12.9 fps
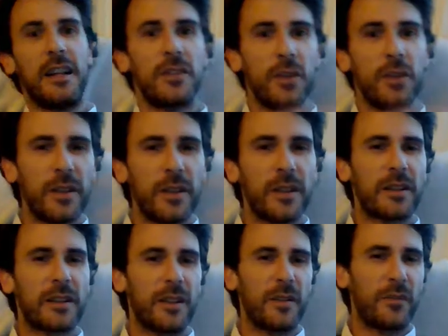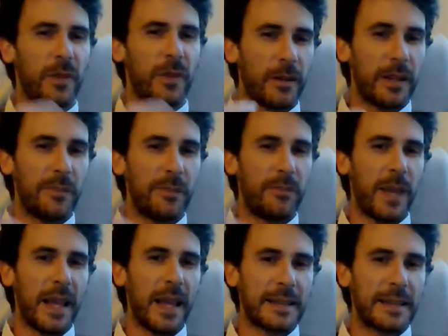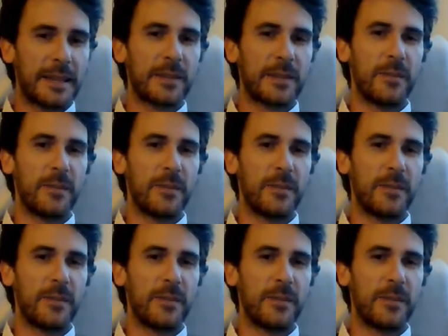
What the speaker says: to the kind of very base,